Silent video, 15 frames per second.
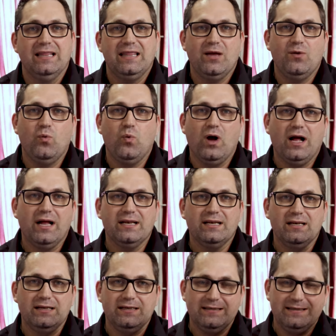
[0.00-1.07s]
They want
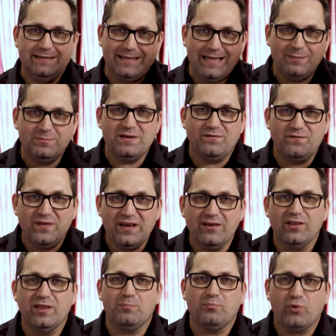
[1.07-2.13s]
them to
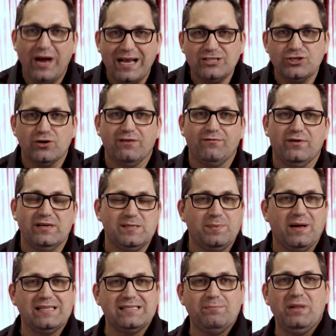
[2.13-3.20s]
feel the pressure of
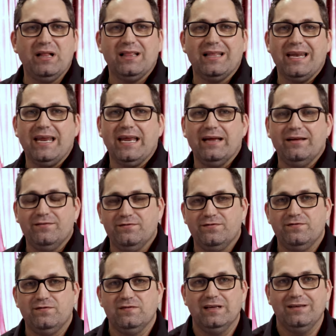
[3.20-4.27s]
responsibility,
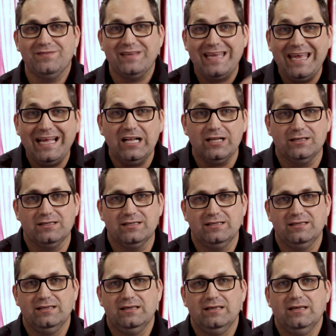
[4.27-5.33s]
of, of guilt.
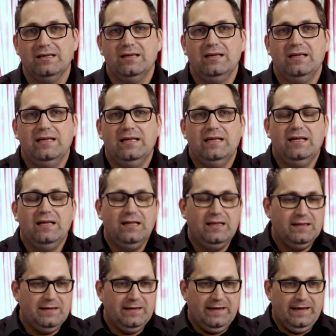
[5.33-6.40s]

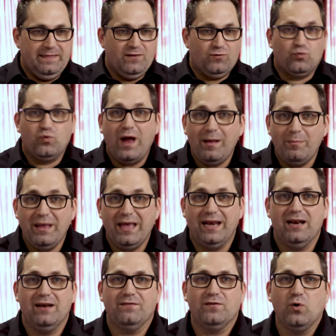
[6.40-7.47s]
And the rub
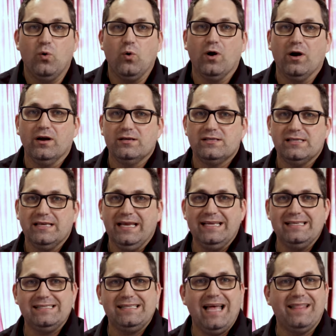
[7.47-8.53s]
in it, of course,
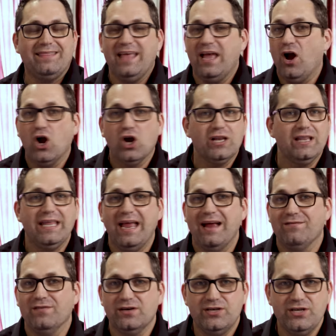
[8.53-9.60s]
is that they hardly
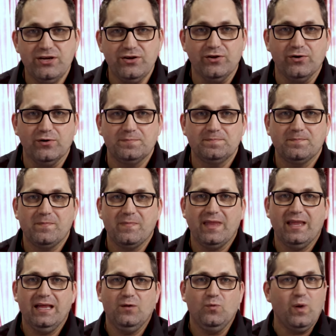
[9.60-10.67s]
ever do.
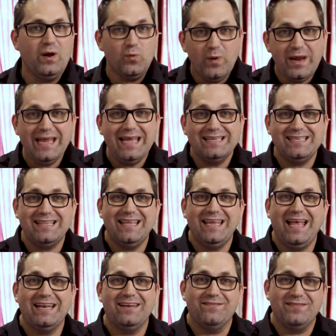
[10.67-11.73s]
When we get to
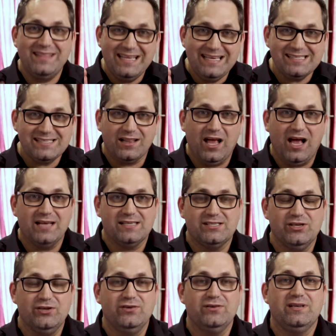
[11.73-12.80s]
the end of this
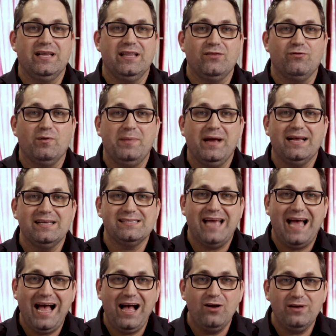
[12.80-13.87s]
lawsuit in the Rebecca
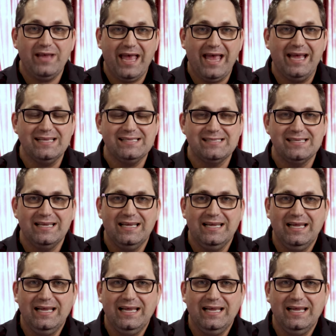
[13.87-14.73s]
Zahau case,